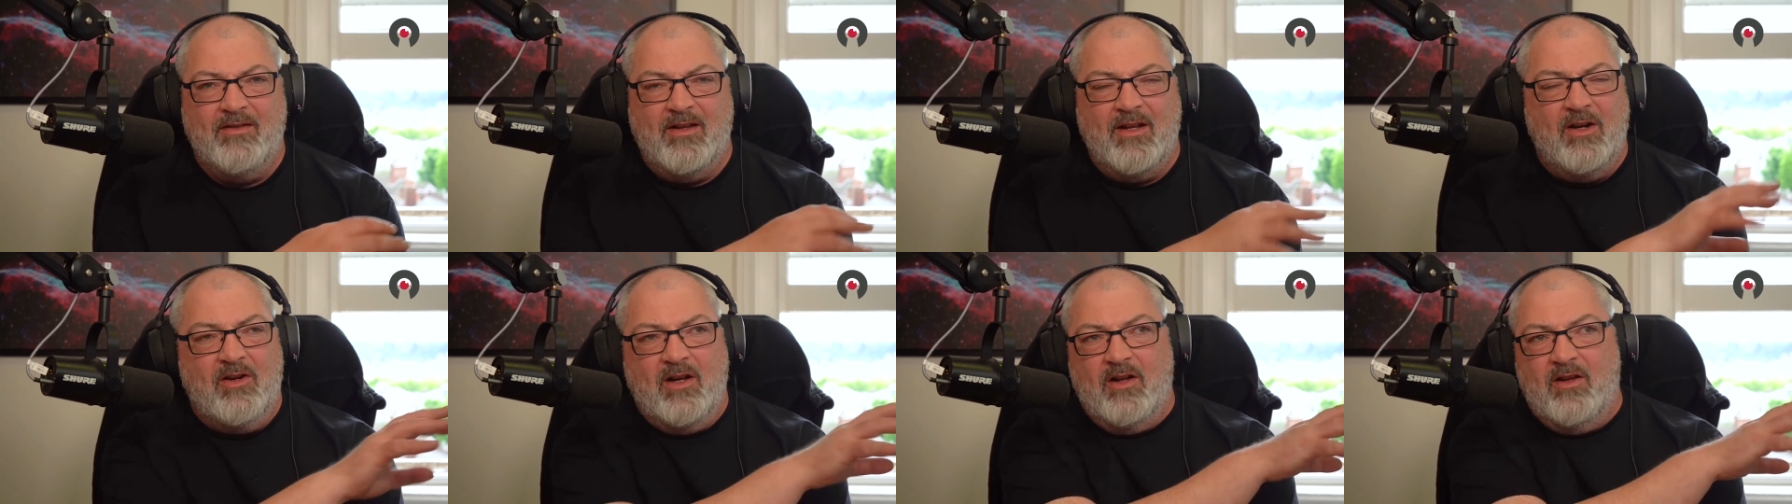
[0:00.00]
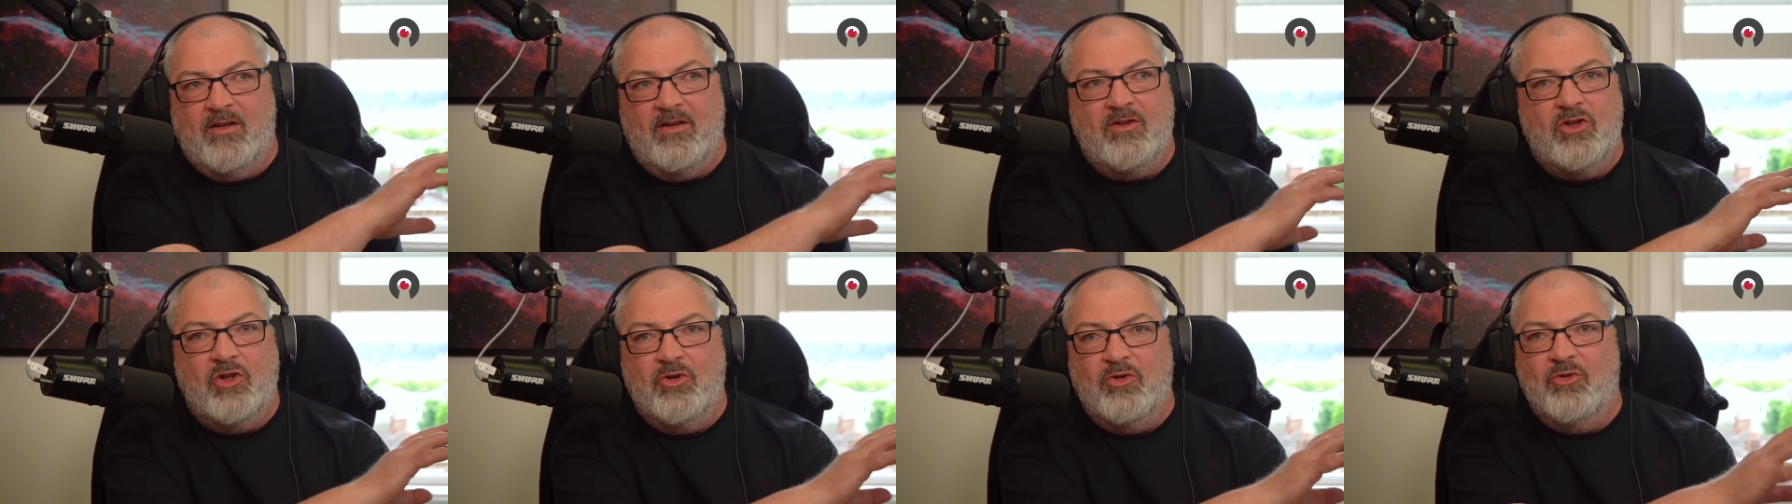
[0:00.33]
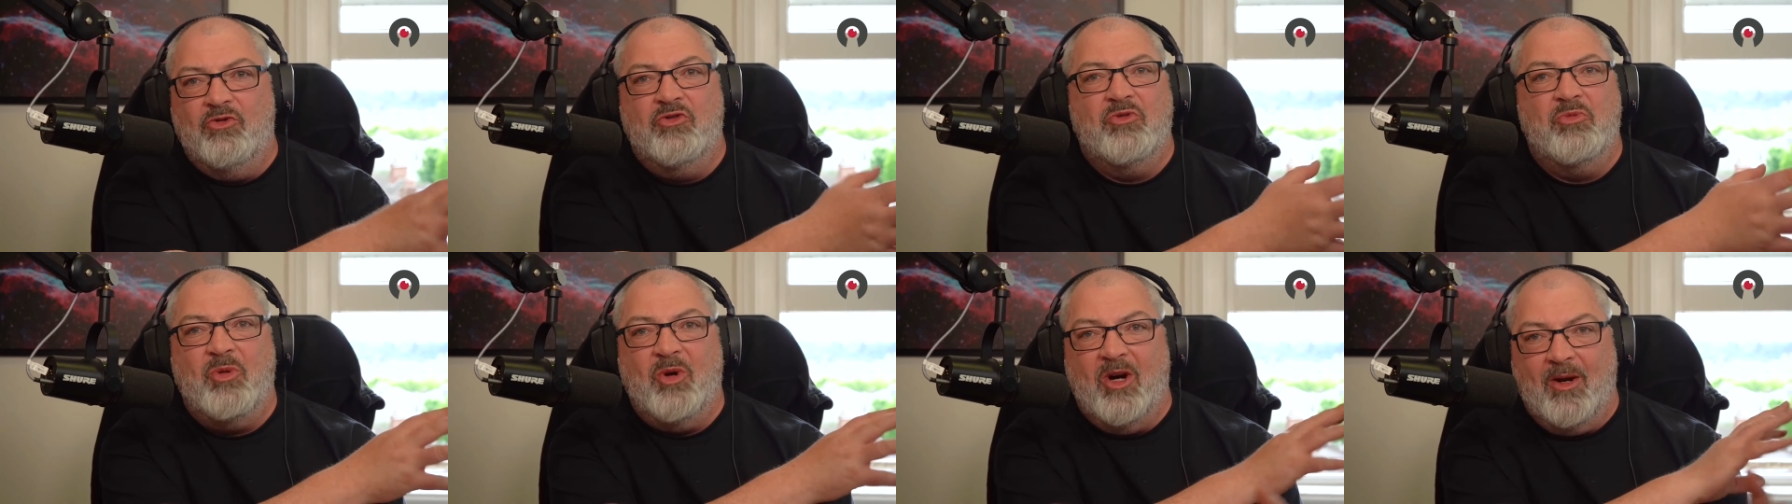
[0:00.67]
they're
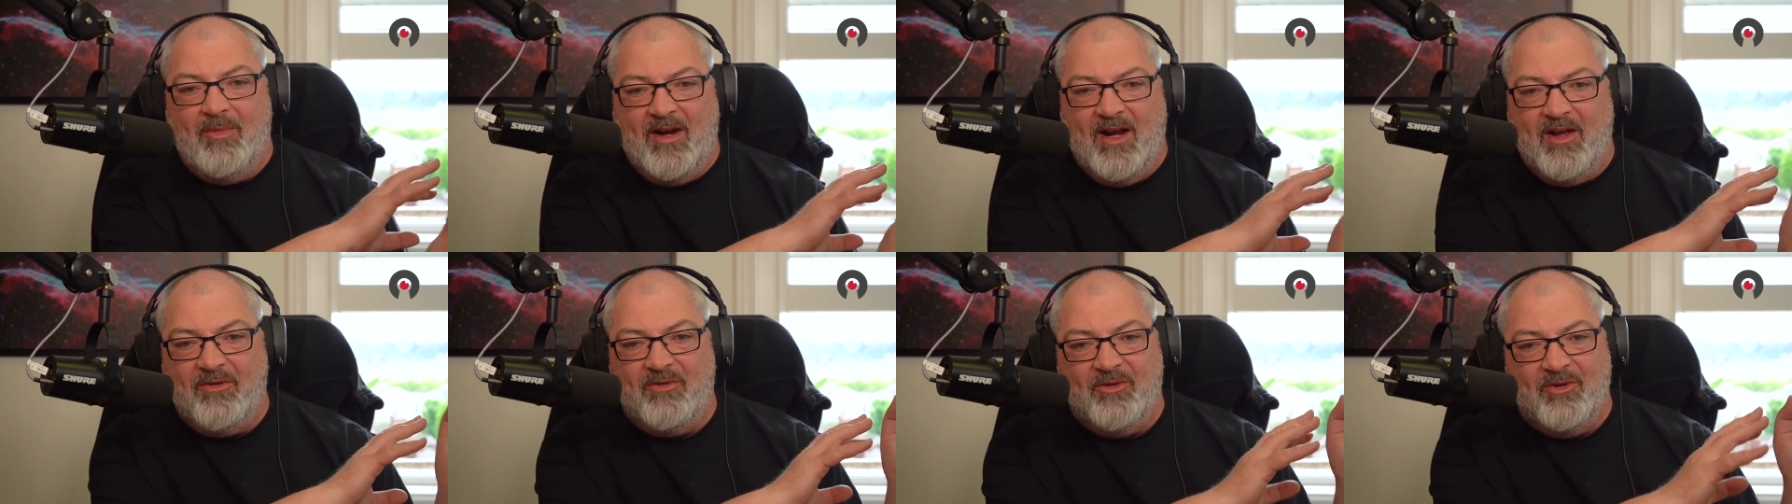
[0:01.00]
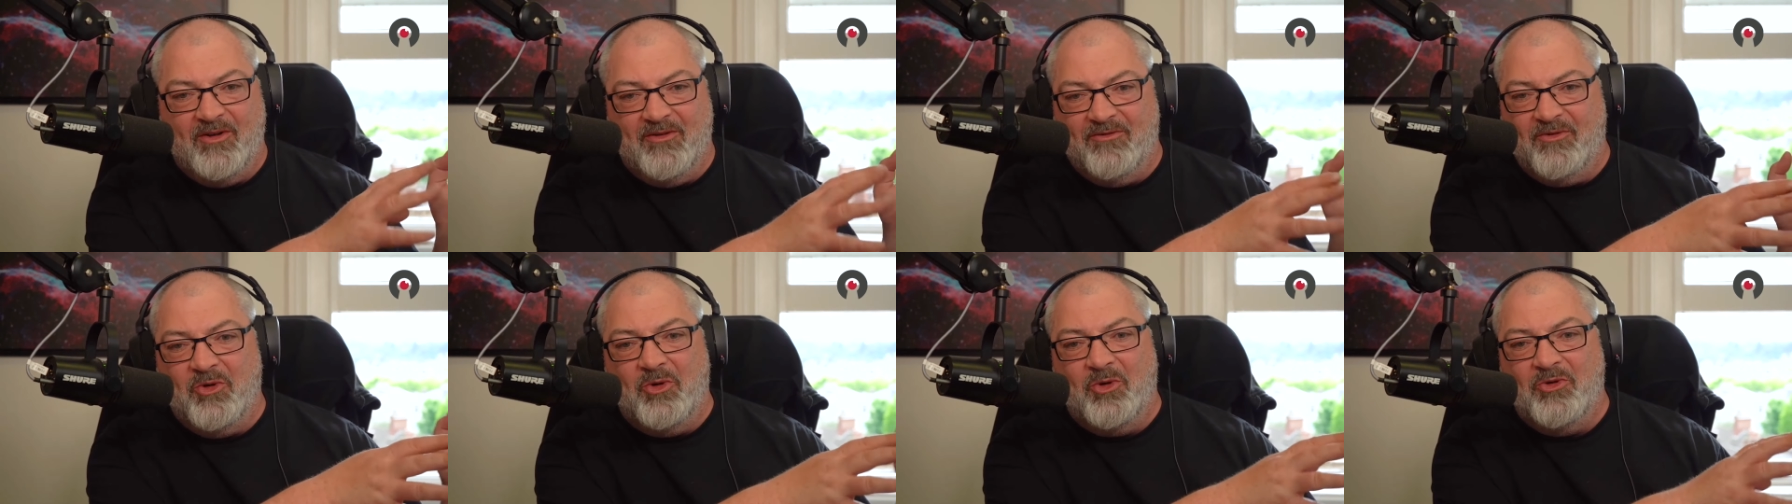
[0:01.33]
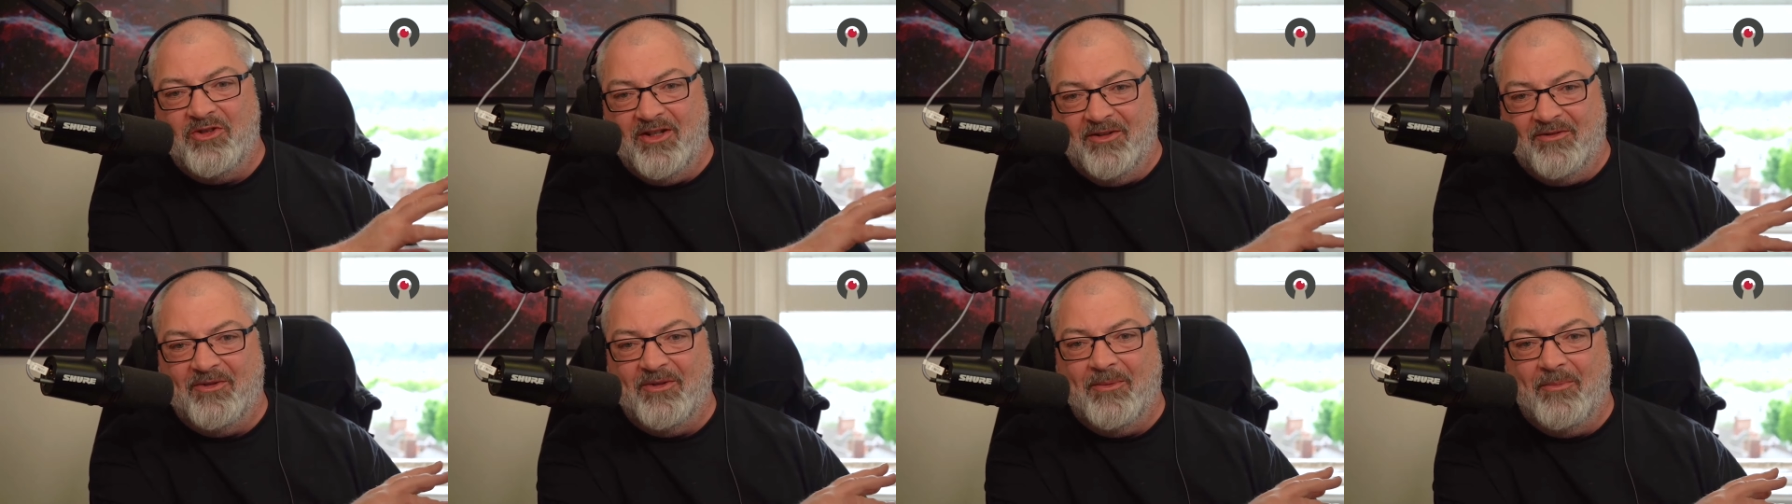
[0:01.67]
used by about three or four
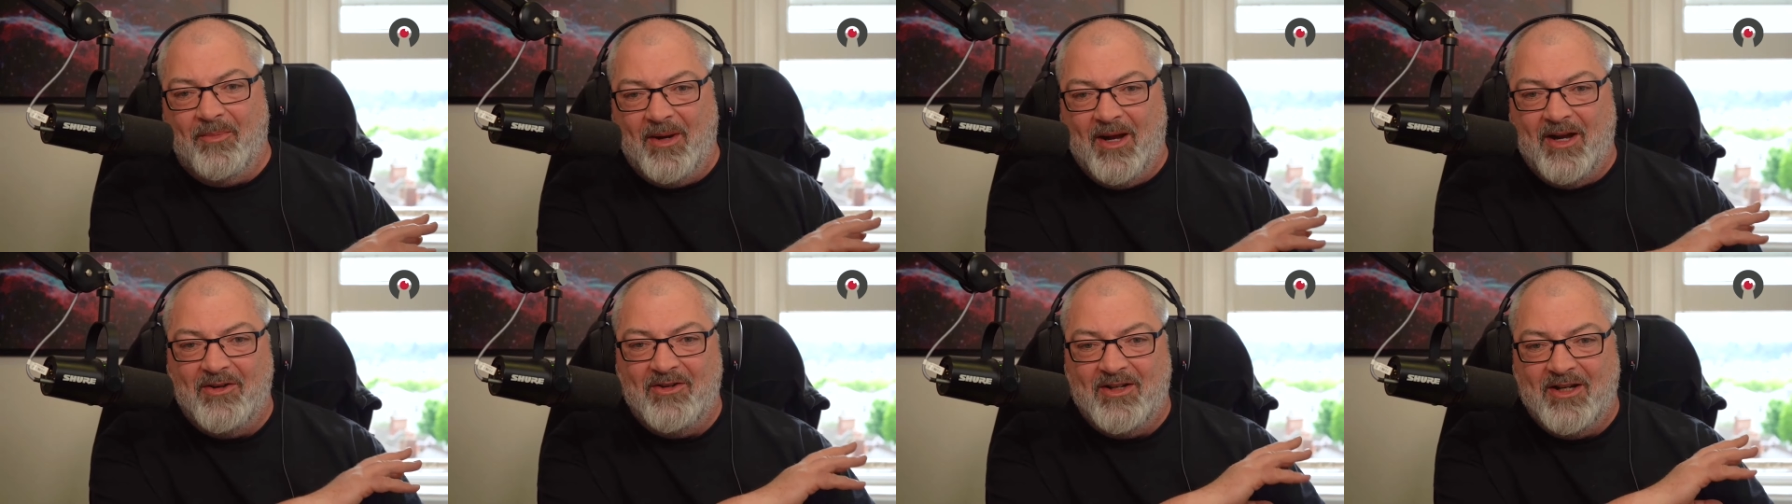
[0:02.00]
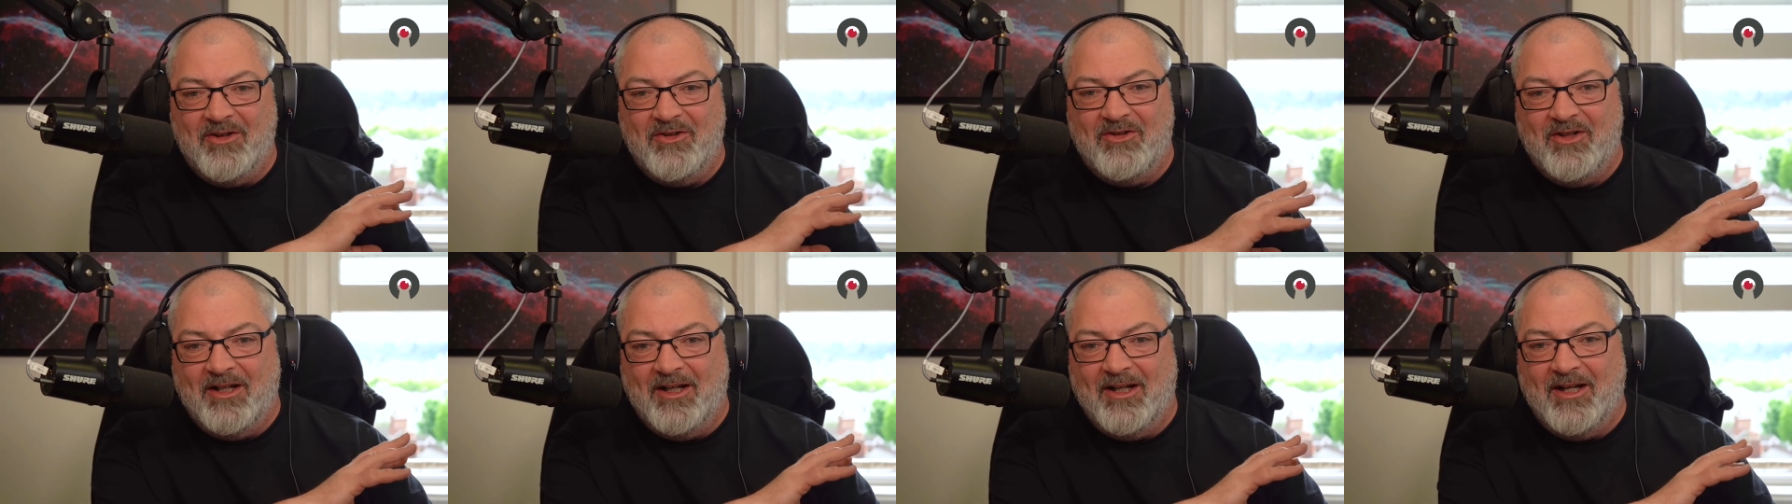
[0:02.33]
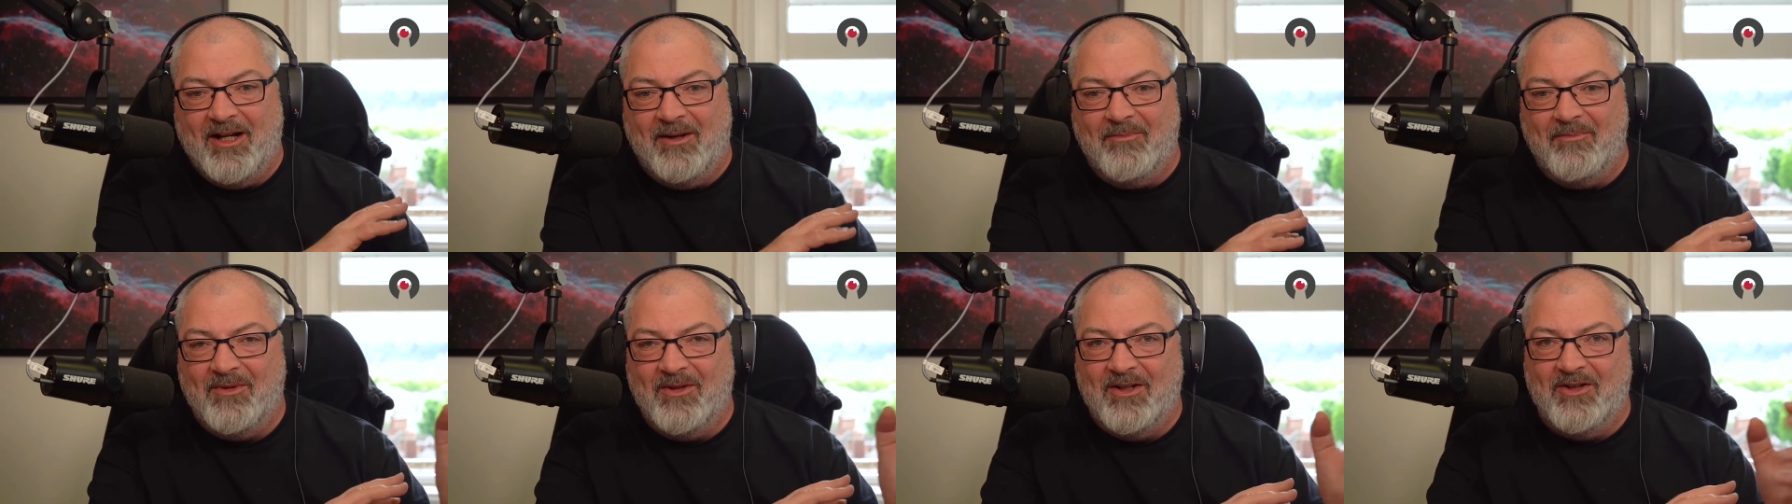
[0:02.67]
different pen testing
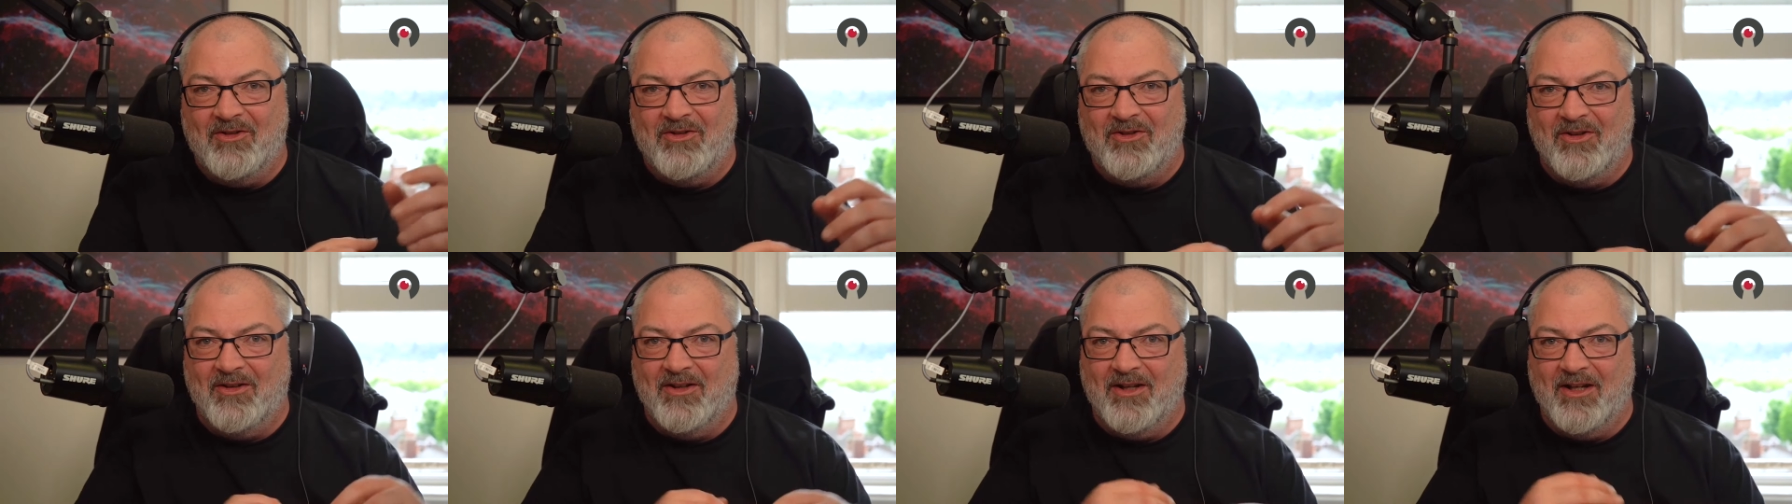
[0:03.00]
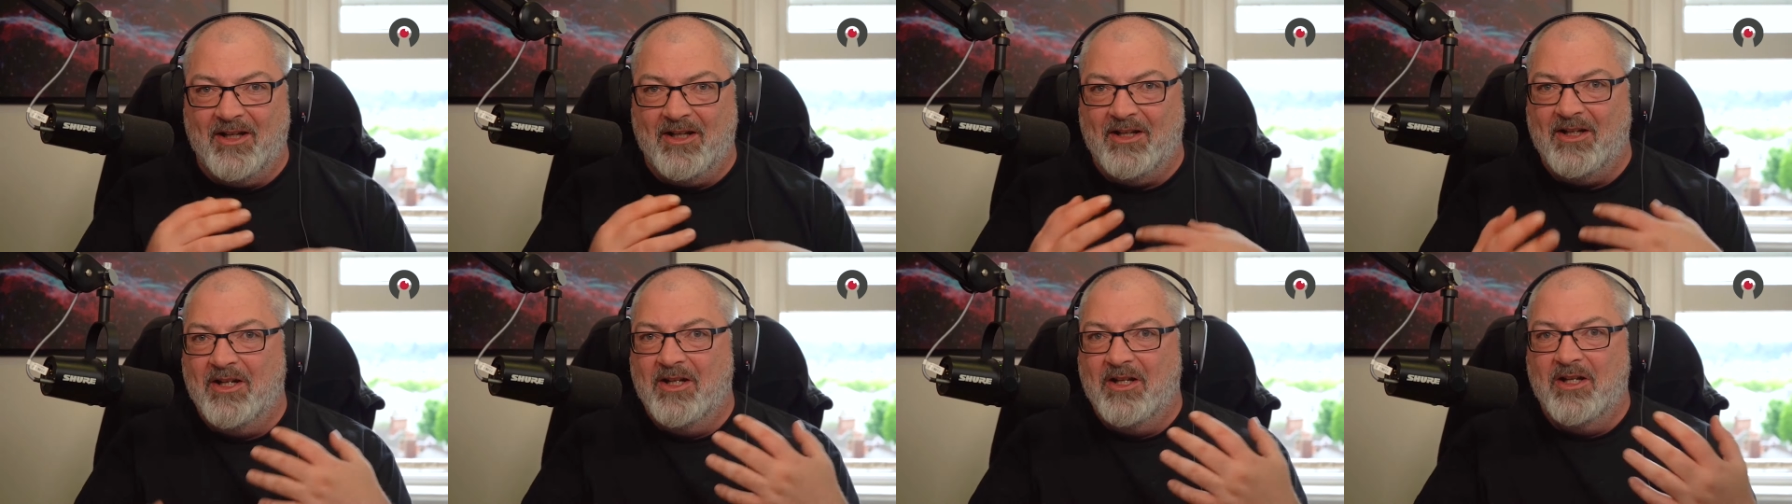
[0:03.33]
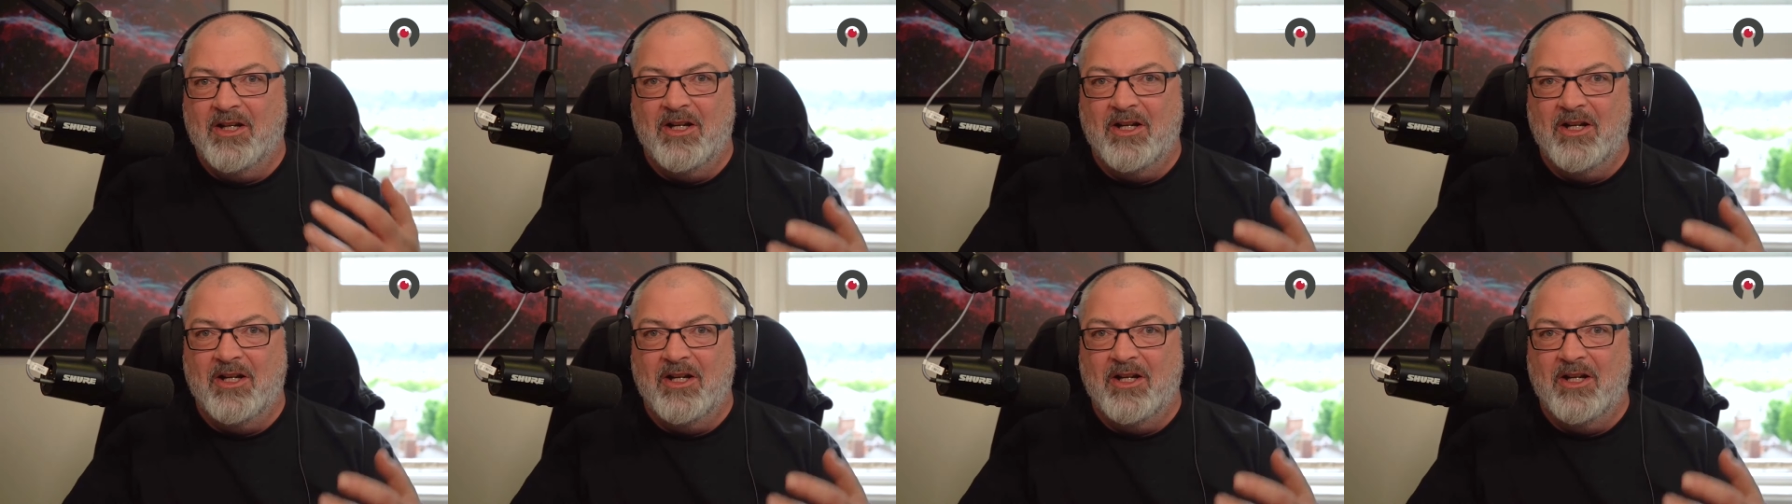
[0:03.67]
companies, and they